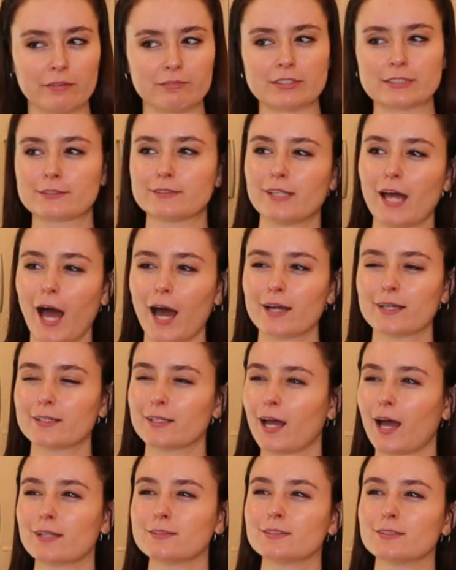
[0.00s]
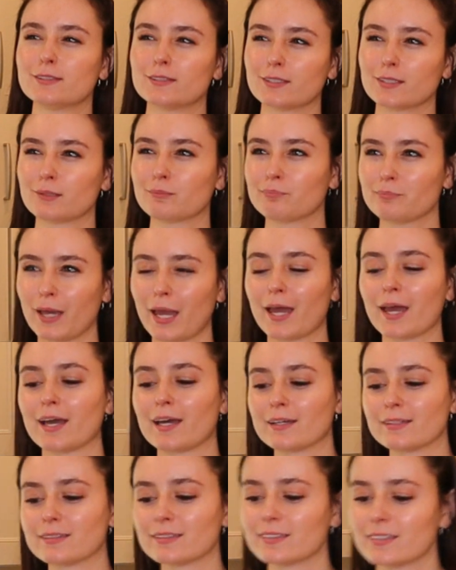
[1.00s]
If it's not a non-stick
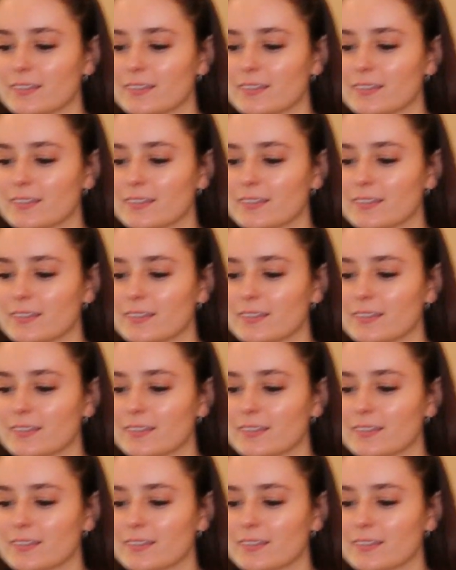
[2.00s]
pan.